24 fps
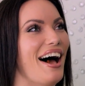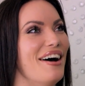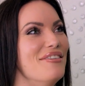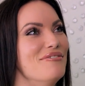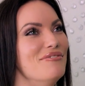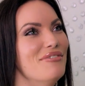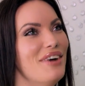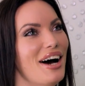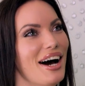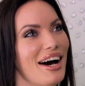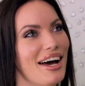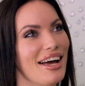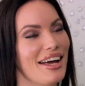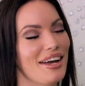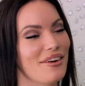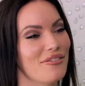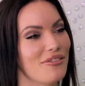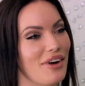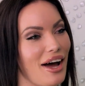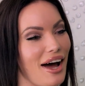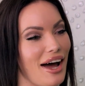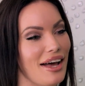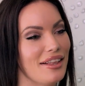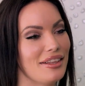
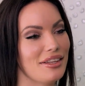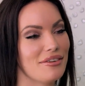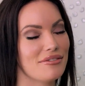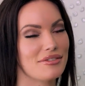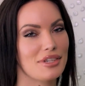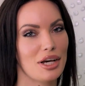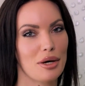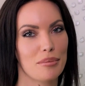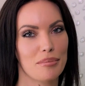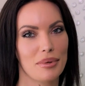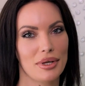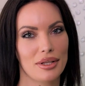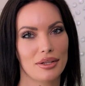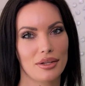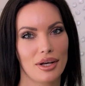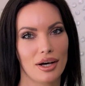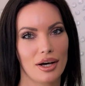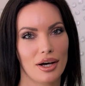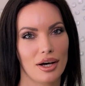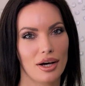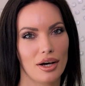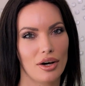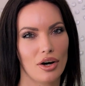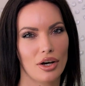I lived up
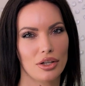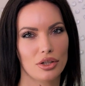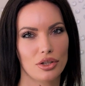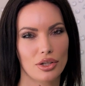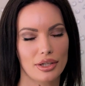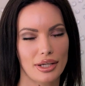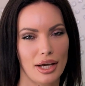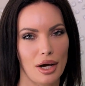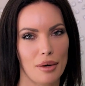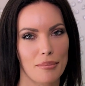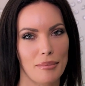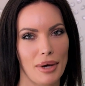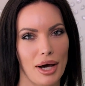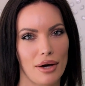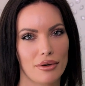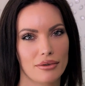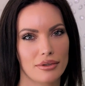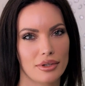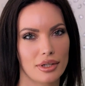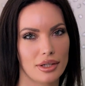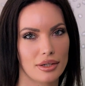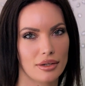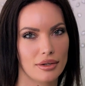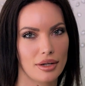on Lookout
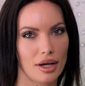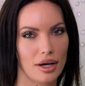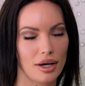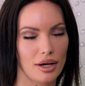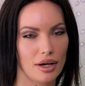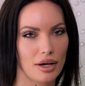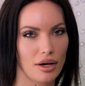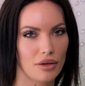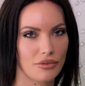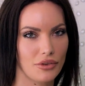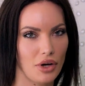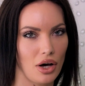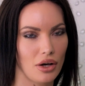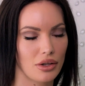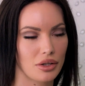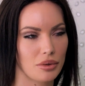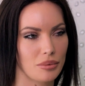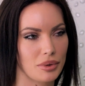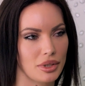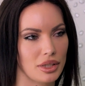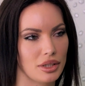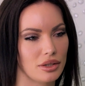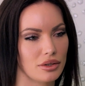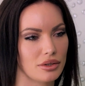Mountain in the
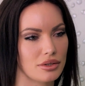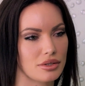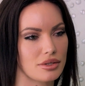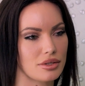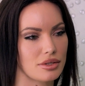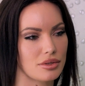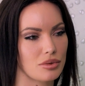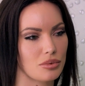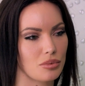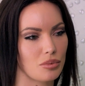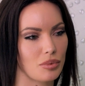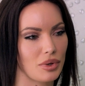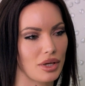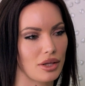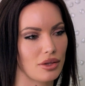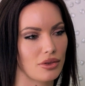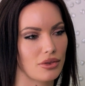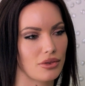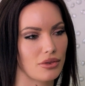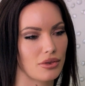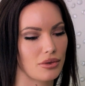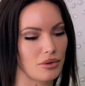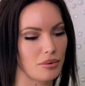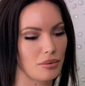Hollywood Hills
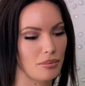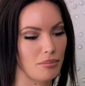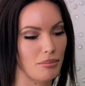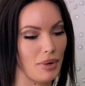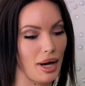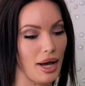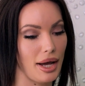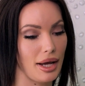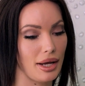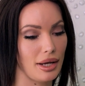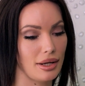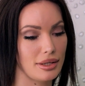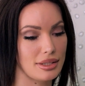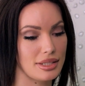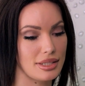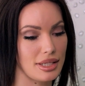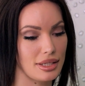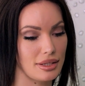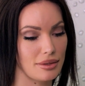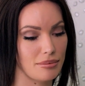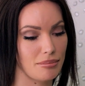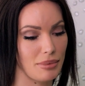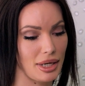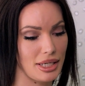with my
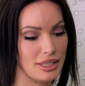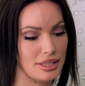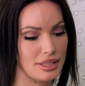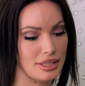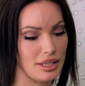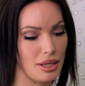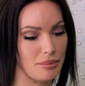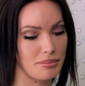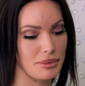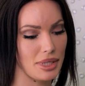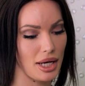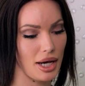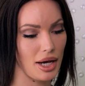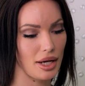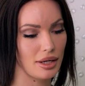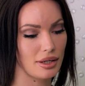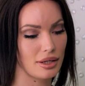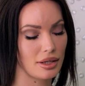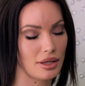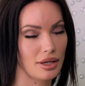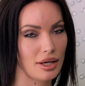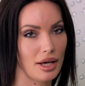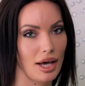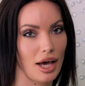stepdad
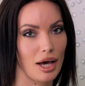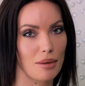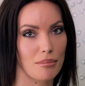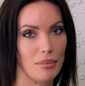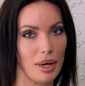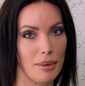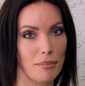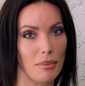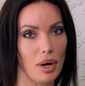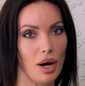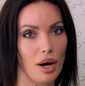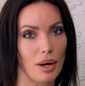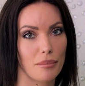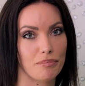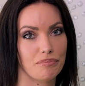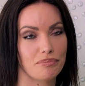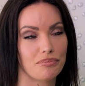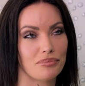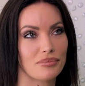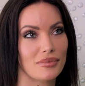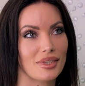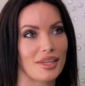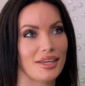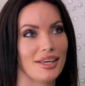and my mom.
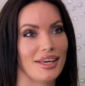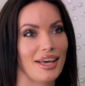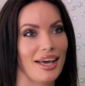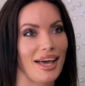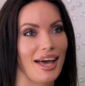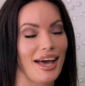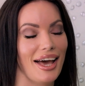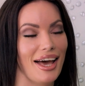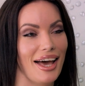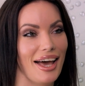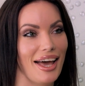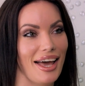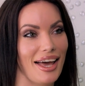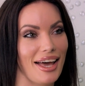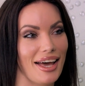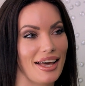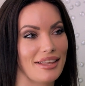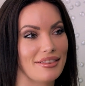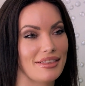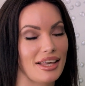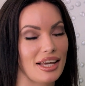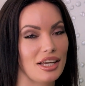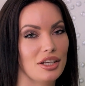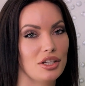
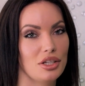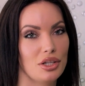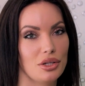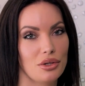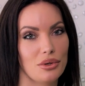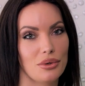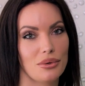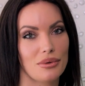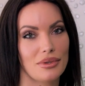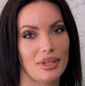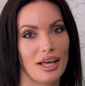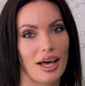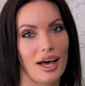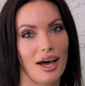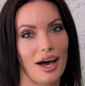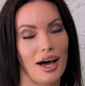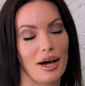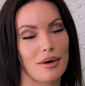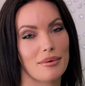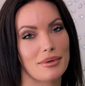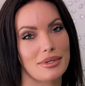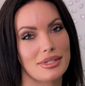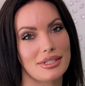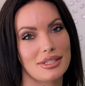And they knew that
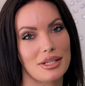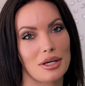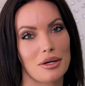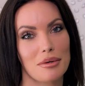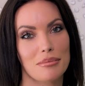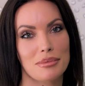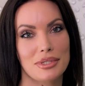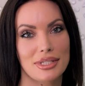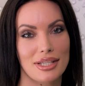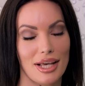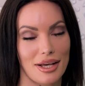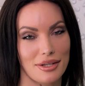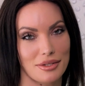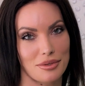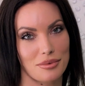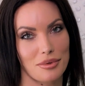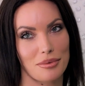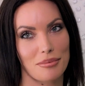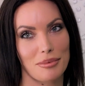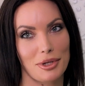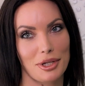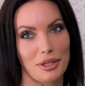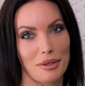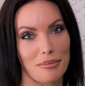I was obsessed
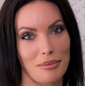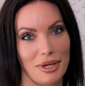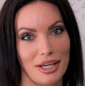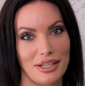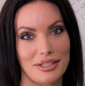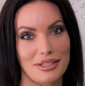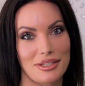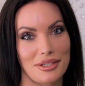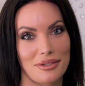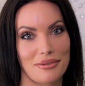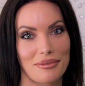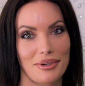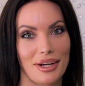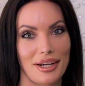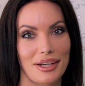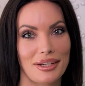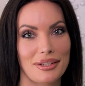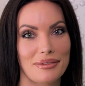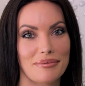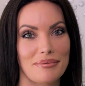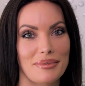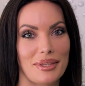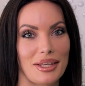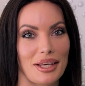with Marilyn Manson,
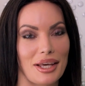right?